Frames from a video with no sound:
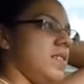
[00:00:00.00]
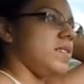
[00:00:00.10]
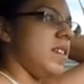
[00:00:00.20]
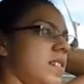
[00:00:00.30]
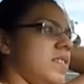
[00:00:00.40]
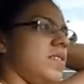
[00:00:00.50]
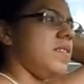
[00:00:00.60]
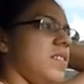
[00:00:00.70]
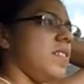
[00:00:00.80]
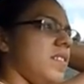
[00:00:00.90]

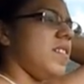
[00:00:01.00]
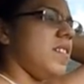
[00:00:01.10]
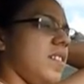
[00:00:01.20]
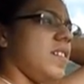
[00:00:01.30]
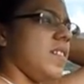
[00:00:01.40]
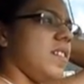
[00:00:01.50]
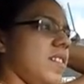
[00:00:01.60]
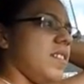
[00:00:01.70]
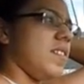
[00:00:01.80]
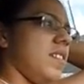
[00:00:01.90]

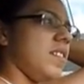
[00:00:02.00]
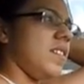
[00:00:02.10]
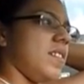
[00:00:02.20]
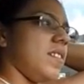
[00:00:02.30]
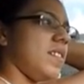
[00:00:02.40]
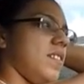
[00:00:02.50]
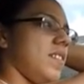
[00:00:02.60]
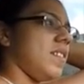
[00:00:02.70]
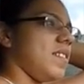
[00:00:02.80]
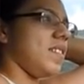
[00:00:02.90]

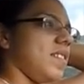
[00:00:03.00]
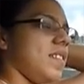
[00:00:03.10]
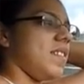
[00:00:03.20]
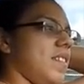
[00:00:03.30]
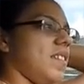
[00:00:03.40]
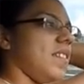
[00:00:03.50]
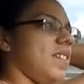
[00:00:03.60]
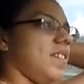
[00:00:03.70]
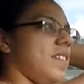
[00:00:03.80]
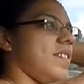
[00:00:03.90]

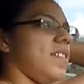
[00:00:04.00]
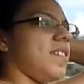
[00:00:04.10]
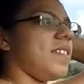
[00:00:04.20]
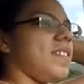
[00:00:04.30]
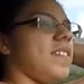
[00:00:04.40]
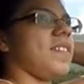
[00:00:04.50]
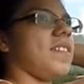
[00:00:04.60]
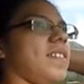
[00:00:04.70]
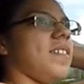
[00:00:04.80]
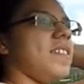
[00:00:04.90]

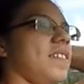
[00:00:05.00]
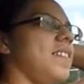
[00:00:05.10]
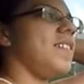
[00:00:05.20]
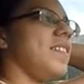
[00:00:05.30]
No words are spoken by the person on screen.